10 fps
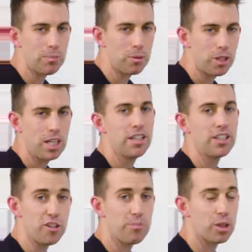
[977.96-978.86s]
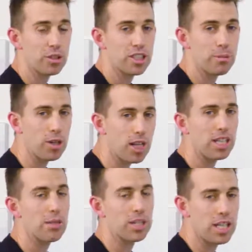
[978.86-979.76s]
people that you personally
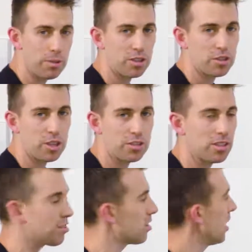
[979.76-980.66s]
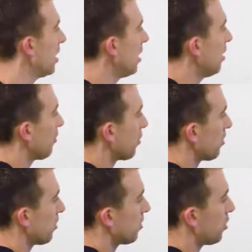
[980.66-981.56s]
brought in to become consultants.
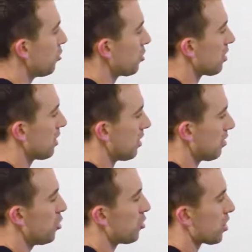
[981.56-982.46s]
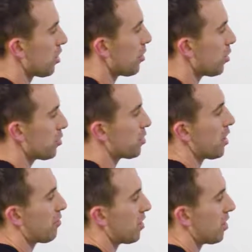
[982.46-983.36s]
For two, the two star
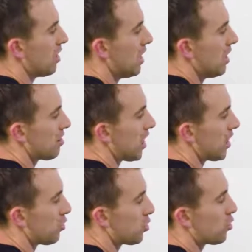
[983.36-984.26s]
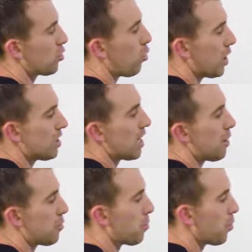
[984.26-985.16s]
bonus, you have to cycle 20
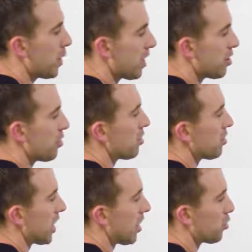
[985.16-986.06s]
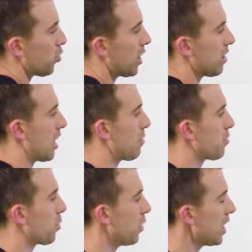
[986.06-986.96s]
times per week. As soon as you cycle 20
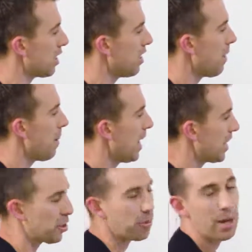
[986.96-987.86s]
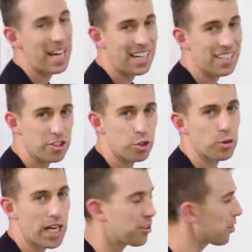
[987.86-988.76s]
times per week and you're paid as
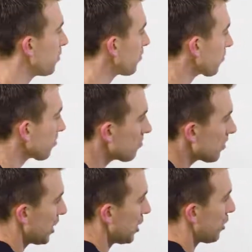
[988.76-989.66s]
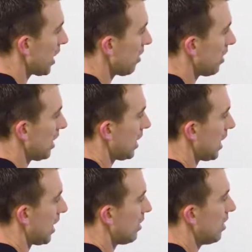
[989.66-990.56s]
director, you get
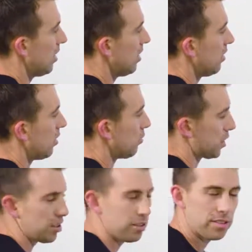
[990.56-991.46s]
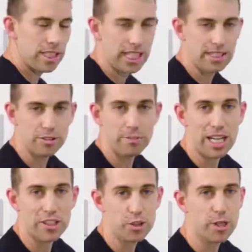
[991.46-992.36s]
the, uh, which is again,
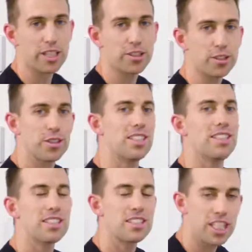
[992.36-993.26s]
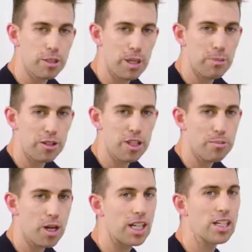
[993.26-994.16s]
paid as director, six people that
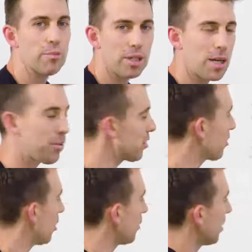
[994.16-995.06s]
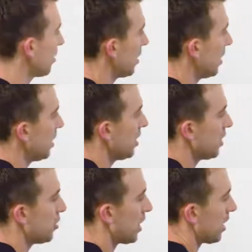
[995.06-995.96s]
you brought in to become consultants.
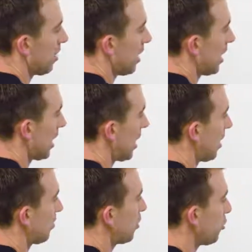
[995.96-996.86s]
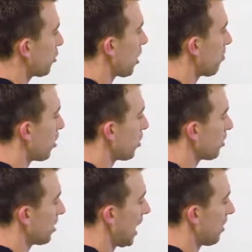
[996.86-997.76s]
You get the uh, two star
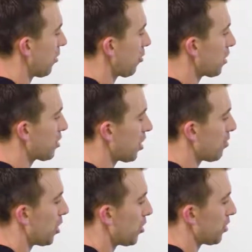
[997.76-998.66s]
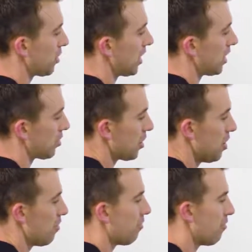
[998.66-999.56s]
bonus, and the three star bonus
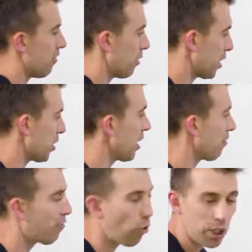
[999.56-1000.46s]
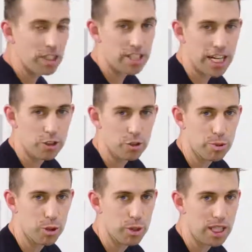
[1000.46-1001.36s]
is when you hit 40 cycles
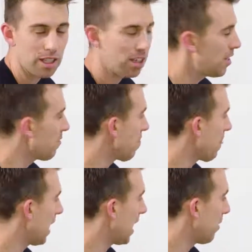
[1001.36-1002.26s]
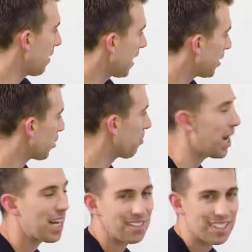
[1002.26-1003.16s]
per week um, and you're
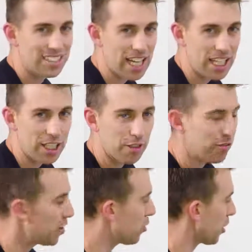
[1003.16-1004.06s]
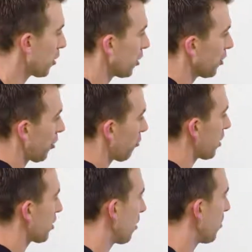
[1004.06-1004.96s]
paid as executive, you can earn the
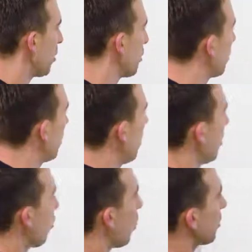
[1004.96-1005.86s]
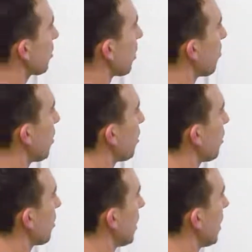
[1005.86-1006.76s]
three star bonus. The one star
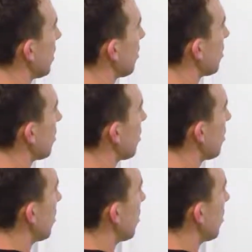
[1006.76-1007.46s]
bonus is